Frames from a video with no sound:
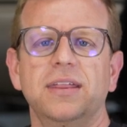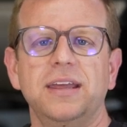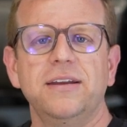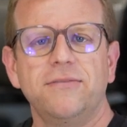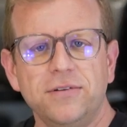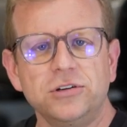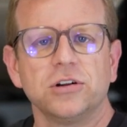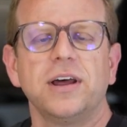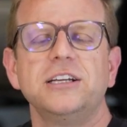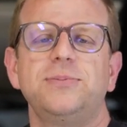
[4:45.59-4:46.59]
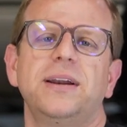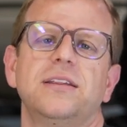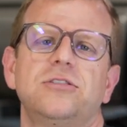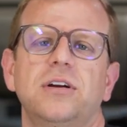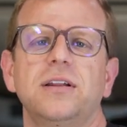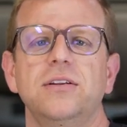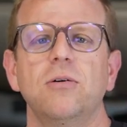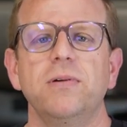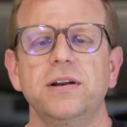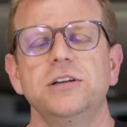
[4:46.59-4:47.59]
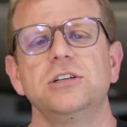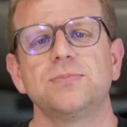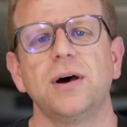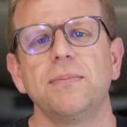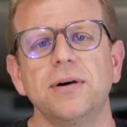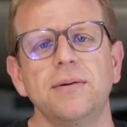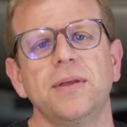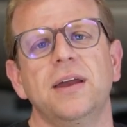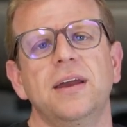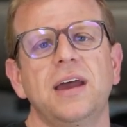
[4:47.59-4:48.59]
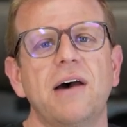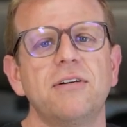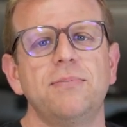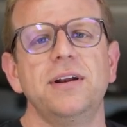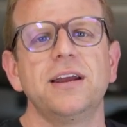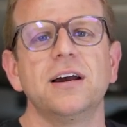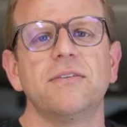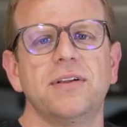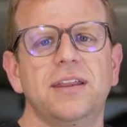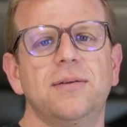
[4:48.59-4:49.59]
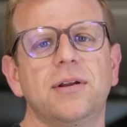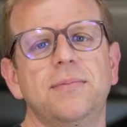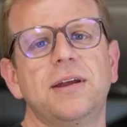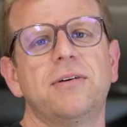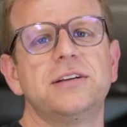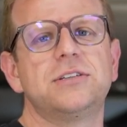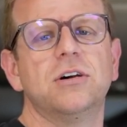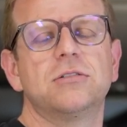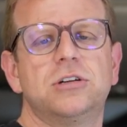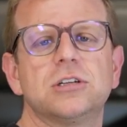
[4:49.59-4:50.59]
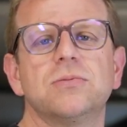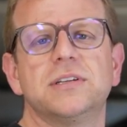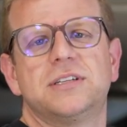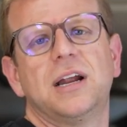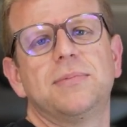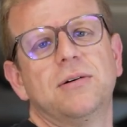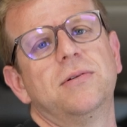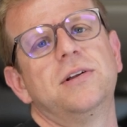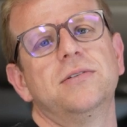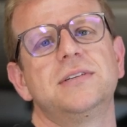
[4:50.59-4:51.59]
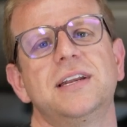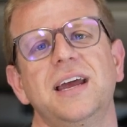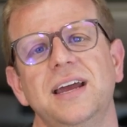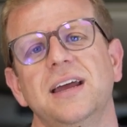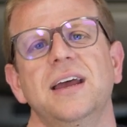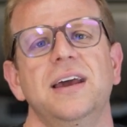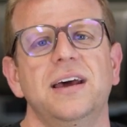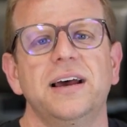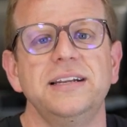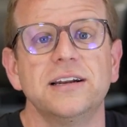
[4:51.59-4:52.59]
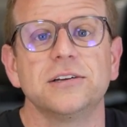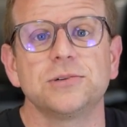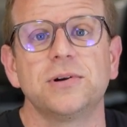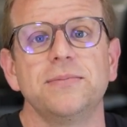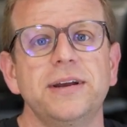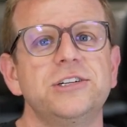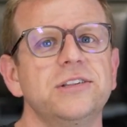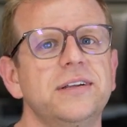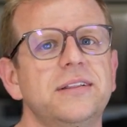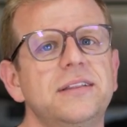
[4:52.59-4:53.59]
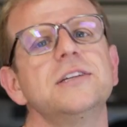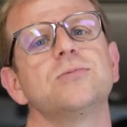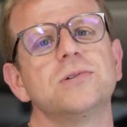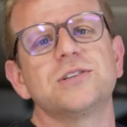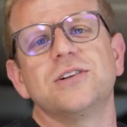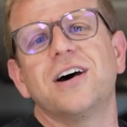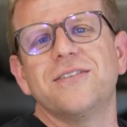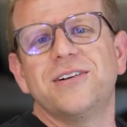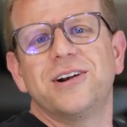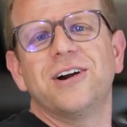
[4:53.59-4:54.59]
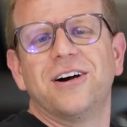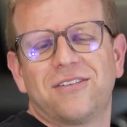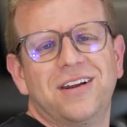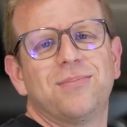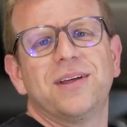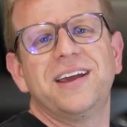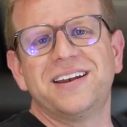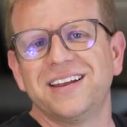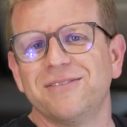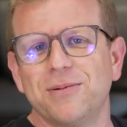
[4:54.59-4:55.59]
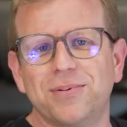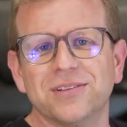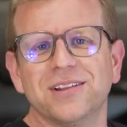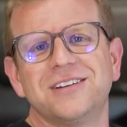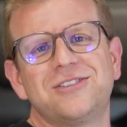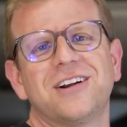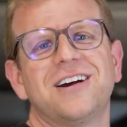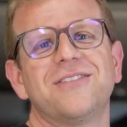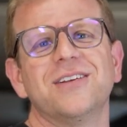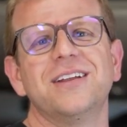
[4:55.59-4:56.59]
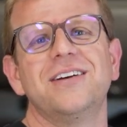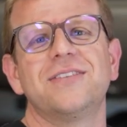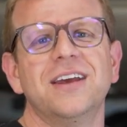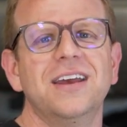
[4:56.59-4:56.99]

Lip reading: the future lifespan of the truck, no weird issues pop up. However, I'm pretty confident that I'm gonna be quite stoked just with the setup that we're doing today. Now, I did also wanna mention that this was not a very concrete plan. We pulled the truck off the lift,